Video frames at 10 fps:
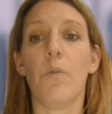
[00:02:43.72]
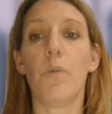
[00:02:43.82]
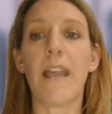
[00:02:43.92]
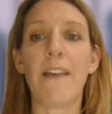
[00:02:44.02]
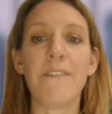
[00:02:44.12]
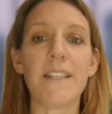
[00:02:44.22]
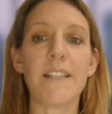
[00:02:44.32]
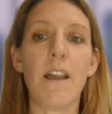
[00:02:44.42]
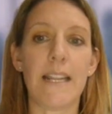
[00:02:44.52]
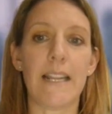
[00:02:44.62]
Whatever the
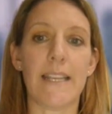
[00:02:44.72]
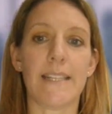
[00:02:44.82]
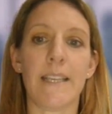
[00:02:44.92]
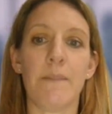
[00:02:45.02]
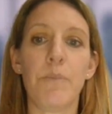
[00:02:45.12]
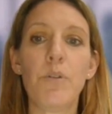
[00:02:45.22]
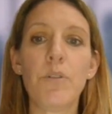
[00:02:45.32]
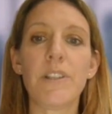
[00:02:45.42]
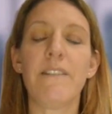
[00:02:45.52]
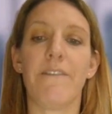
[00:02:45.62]
title is, the
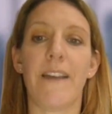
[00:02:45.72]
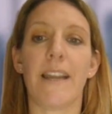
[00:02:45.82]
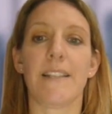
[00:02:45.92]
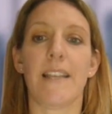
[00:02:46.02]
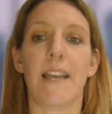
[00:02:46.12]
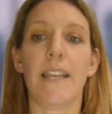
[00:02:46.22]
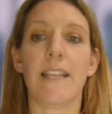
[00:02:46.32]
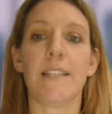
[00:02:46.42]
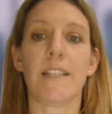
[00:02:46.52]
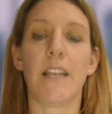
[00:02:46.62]
important factor
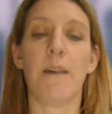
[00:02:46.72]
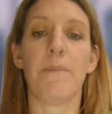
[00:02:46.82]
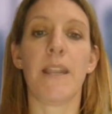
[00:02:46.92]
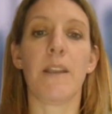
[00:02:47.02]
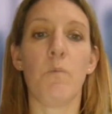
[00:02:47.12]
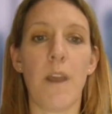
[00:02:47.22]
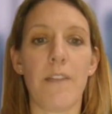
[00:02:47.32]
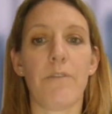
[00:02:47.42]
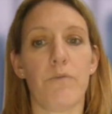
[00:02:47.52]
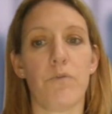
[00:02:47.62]
in determining
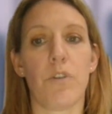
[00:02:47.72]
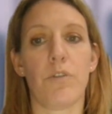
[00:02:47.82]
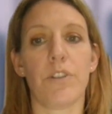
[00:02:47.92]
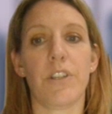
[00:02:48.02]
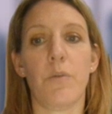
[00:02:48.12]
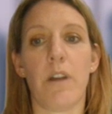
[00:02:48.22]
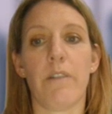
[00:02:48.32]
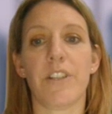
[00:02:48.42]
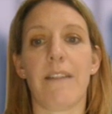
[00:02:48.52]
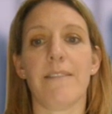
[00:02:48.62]
whether or not you
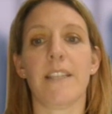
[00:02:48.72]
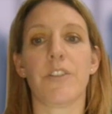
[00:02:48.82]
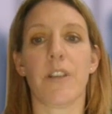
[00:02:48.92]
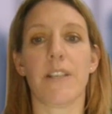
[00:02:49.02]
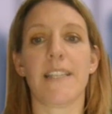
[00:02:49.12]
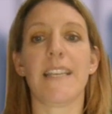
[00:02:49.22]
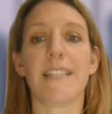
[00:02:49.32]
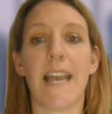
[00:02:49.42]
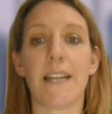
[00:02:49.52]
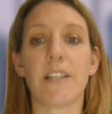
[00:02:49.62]
are a charity trustee
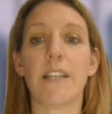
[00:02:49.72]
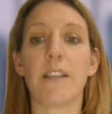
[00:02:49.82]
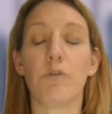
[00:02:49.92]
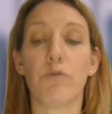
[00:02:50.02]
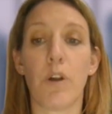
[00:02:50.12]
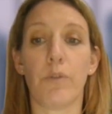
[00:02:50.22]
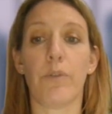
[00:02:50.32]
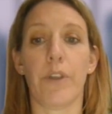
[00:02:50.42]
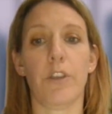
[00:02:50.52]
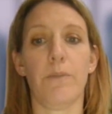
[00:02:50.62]
is actually the
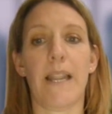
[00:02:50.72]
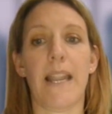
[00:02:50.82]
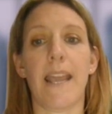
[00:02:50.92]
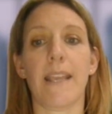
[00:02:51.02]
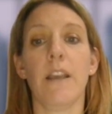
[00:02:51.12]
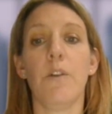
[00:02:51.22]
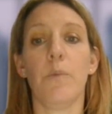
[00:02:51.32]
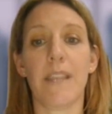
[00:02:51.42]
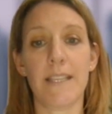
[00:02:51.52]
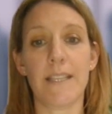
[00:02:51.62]
role that you play
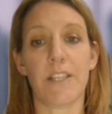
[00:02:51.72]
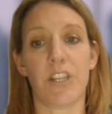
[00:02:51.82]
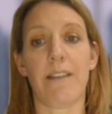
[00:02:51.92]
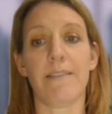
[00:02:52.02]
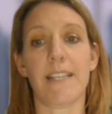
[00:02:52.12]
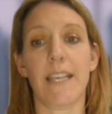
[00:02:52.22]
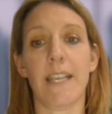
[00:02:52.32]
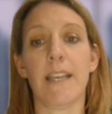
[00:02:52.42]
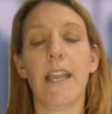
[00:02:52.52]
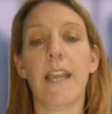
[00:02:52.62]
within the
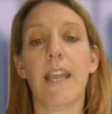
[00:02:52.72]
charity,